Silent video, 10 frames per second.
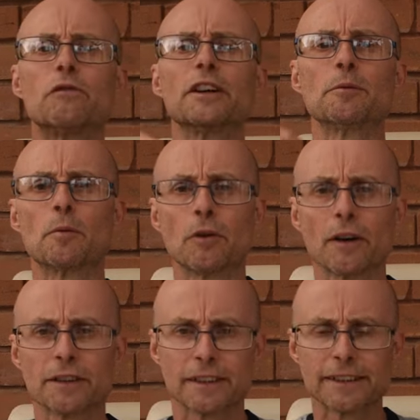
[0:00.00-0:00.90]
of reasonable
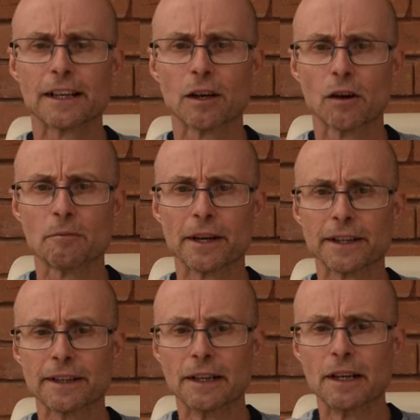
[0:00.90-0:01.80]
price. It's still a lot of
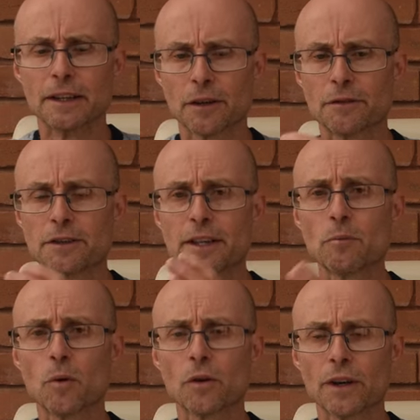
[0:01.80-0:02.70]
money. So if you
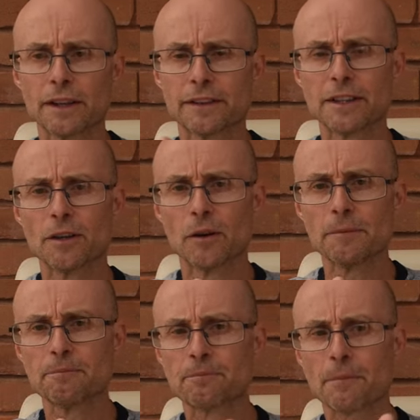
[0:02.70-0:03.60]
didn't want a
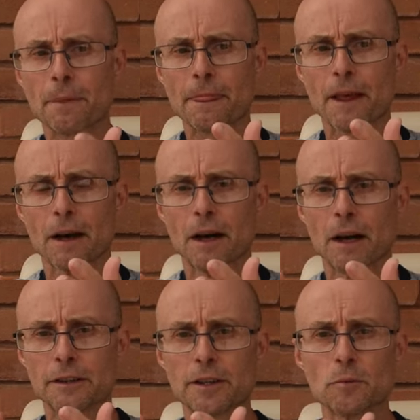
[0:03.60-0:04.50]
Z9
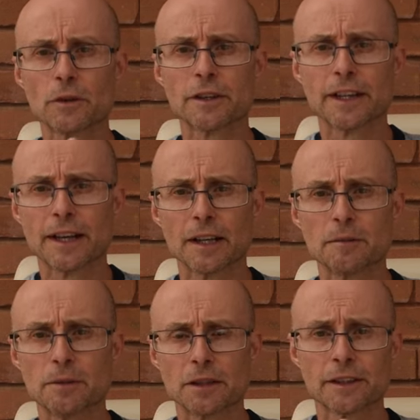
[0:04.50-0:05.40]
and you didn't want a Z8
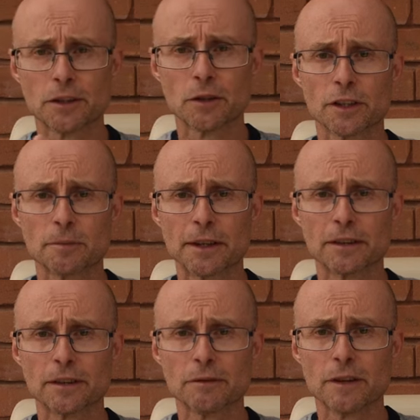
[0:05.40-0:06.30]
because they're
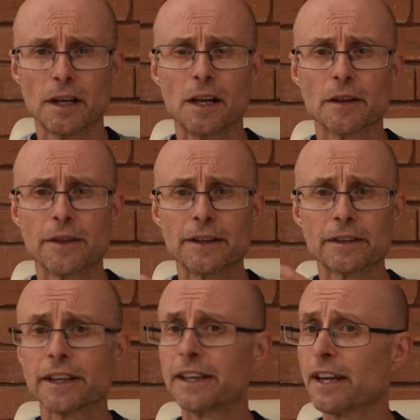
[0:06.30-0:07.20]
expensive, then the
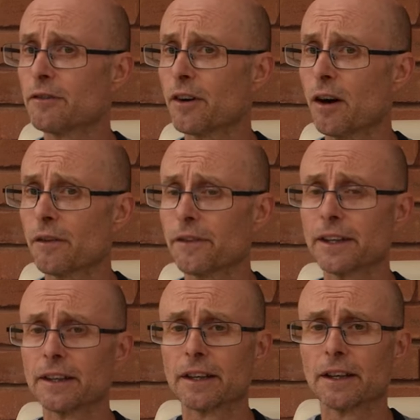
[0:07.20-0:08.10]
ZF, I
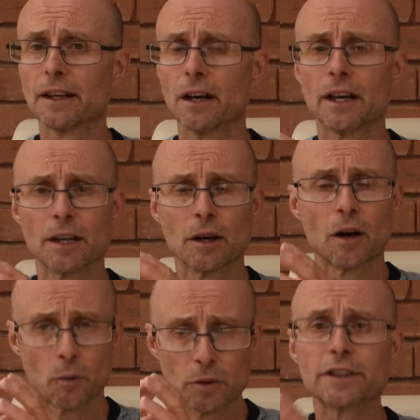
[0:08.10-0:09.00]
think
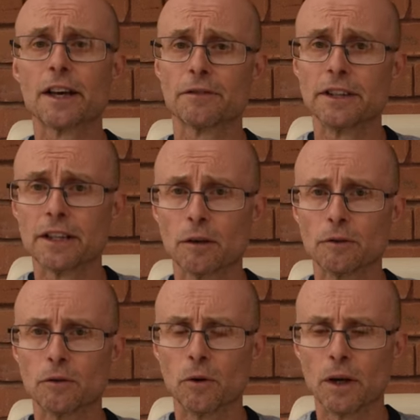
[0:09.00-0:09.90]
I would definitely go
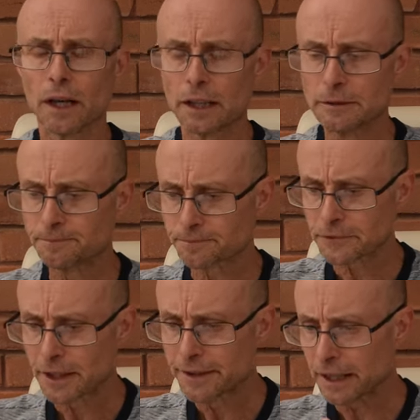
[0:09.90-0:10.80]
for.
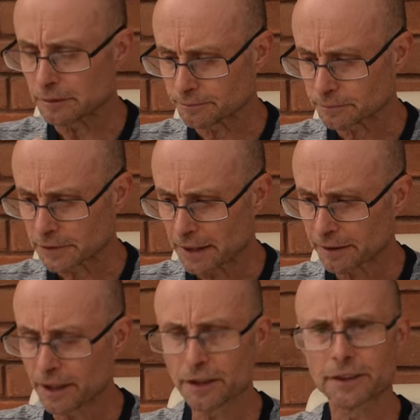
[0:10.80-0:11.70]
Now, as I
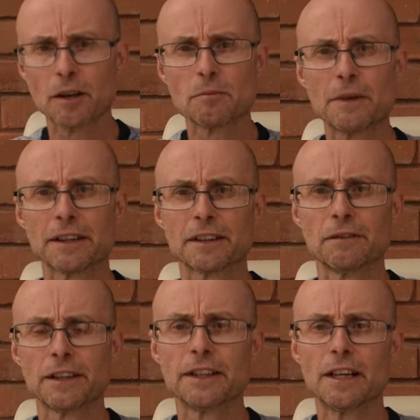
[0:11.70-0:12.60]
say, I don't
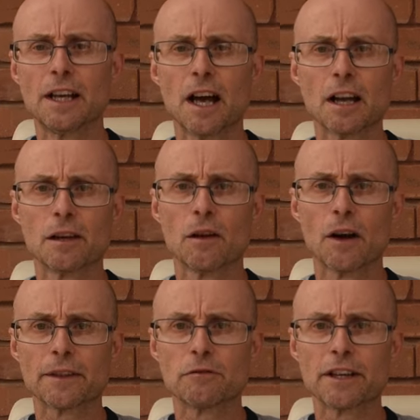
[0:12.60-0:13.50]
massively
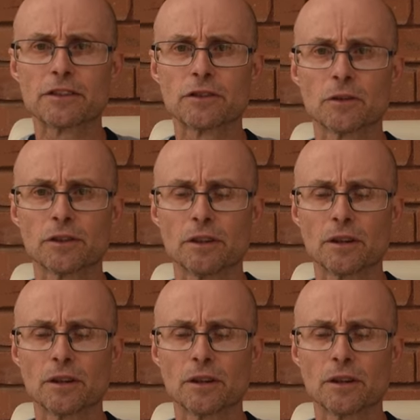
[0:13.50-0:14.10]
like the retro